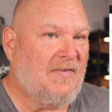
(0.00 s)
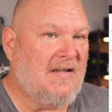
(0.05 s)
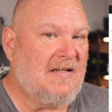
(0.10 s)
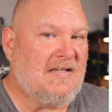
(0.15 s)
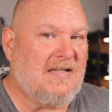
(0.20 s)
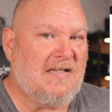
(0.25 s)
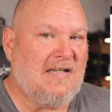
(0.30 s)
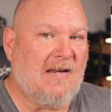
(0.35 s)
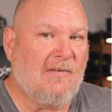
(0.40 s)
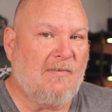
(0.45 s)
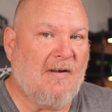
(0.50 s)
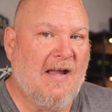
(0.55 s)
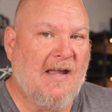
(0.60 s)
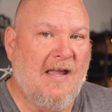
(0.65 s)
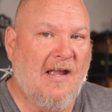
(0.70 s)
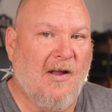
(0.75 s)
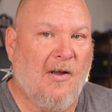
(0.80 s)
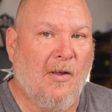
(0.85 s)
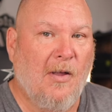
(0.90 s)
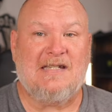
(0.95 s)
it right
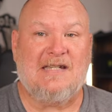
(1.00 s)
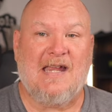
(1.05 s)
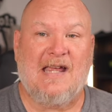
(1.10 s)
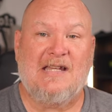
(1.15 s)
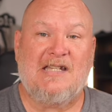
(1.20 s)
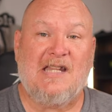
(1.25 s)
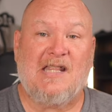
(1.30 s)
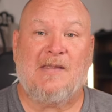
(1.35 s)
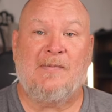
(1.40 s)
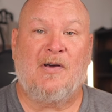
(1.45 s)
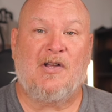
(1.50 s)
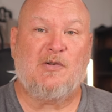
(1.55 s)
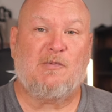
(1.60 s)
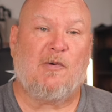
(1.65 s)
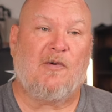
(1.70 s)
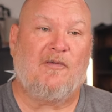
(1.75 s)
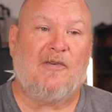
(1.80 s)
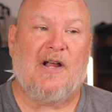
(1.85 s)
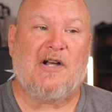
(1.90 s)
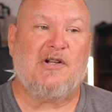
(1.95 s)
here. Is it the most
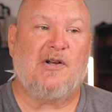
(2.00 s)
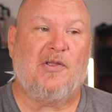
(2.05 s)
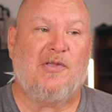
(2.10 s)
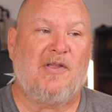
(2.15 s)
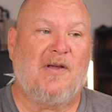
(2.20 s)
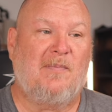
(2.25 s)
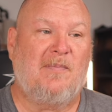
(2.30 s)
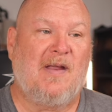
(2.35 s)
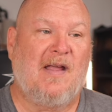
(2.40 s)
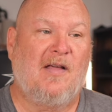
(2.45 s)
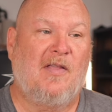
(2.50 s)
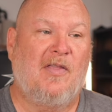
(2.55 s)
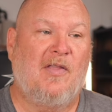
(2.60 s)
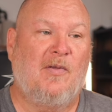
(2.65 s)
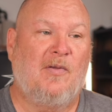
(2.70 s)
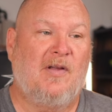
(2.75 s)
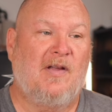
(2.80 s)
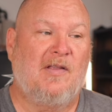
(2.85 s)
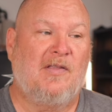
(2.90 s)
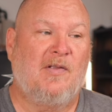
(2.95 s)
professional
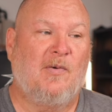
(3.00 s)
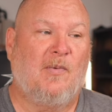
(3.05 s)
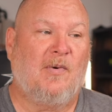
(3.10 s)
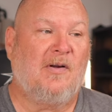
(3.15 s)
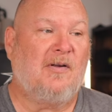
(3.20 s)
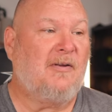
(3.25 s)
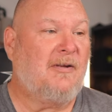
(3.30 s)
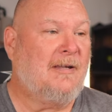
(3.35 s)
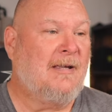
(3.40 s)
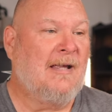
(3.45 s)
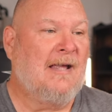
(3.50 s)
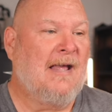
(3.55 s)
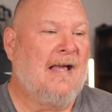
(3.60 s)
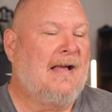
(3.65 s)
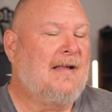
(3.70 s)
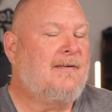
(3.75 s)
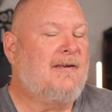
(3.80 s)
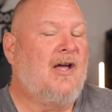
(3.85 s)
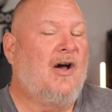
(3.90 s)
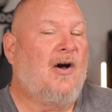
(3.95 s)
thumbnail in the world?
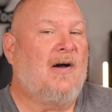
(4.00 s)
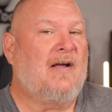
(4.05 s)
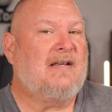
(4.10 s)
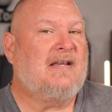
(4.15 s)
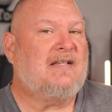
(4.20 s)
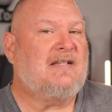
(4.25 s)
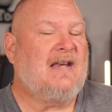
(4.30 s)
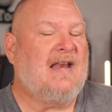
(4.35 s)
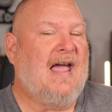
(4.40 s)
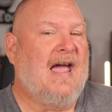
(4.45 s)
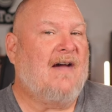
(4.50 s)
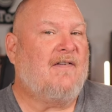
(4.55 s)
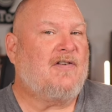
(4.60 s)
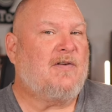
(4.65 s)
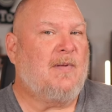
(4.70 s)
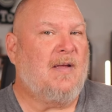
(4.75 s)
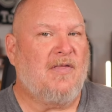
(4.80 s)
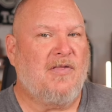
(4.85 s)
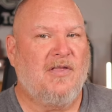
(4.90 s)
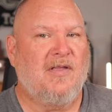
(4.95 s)
No, it doesn't have to
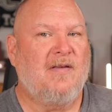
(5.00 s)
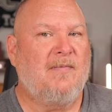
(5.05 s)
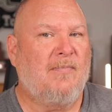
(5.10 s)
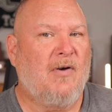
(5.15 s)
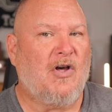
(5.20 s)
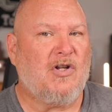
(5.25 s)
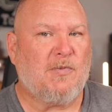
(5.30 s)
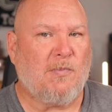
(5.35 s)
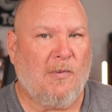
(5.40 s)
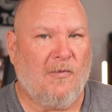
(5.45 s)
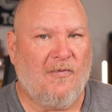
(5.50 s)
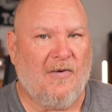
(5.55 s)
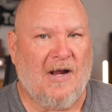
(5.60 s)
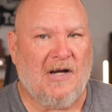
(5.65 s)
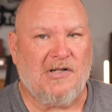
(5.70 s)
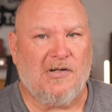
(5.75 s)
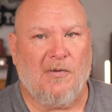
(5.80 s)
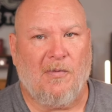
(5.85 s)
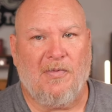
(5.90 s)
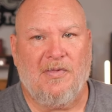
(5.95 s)
be the most
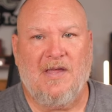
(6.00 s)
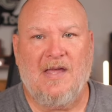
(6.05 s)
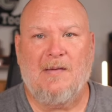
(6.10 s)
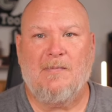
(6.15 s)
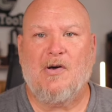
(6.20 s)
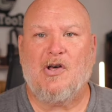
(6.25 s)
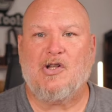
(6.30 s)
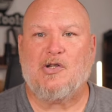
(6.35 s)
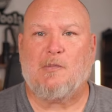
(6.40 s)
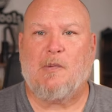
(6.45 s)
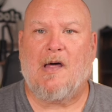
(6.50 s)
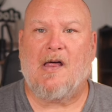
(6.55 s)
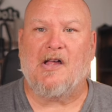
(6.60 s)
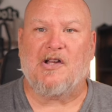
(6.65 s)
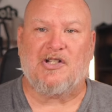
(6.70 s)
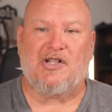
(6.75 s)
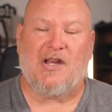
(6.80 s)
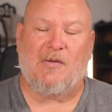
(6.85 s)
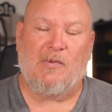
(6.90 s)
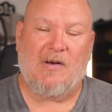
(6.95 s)
professional, the most
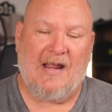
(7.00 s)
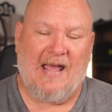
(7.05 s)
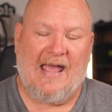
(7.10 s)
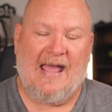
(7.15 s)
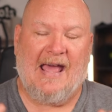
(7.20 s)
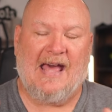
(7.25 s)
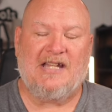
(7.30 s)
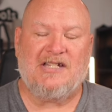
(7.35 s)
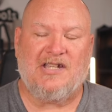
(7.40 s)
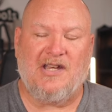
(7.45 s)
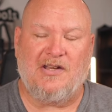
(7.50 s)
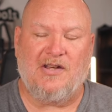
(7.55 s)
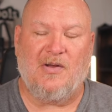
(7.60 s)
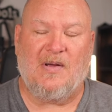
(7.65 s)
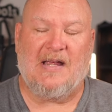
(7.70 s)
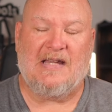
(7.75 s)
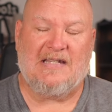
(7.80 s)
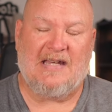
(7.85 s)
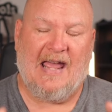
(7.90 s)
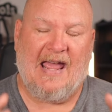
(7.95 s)
polished. What it has to do
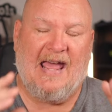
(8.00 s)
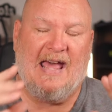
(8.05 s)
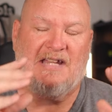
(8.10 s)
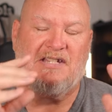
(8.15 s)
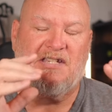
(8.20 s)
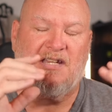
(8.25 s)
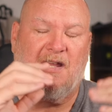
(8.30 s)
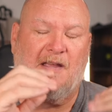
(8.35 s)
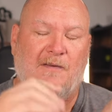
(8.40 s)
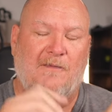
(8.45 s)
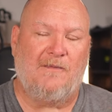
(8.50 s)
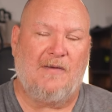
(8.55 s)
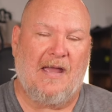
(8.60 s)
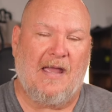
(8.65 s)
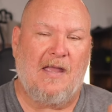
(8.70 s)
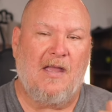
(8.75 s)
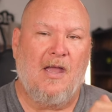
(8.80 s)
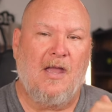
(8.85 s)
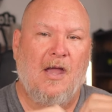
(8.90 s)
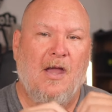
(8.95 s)
is it has to
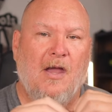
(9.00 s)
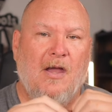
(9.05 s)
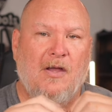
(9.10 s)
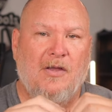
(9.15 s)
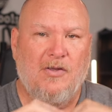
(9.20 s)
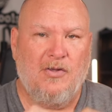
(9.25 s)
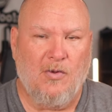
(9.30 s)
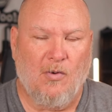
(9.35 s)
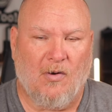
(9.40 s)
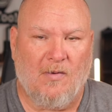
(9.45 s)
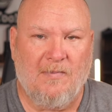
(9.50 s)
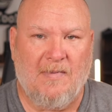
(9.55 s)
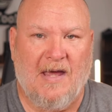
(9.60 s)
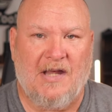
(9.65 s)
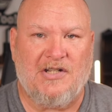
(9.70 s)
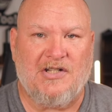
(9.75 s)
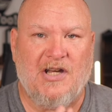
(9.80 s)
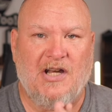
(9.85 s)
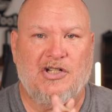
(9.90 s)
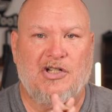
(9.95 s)
convey your
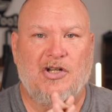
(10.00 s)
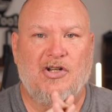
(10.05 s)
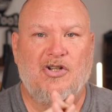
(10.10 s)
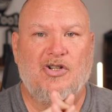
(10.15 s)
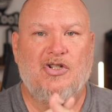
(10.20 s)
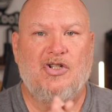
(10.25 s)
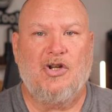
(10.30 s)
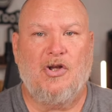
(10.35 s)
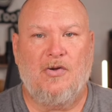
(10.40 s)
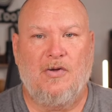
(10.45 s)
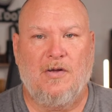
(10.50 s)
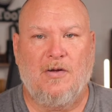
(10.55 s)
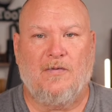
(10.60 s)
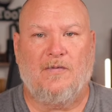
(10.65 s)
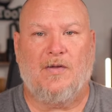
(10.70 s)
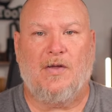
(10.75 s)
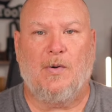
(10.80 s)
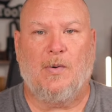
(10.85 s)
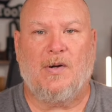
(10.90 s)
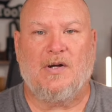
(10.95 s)
message to your
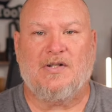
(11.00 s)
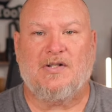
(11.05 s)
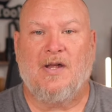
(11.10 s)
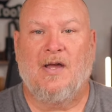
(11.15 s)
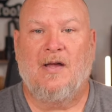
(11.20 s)
viewers.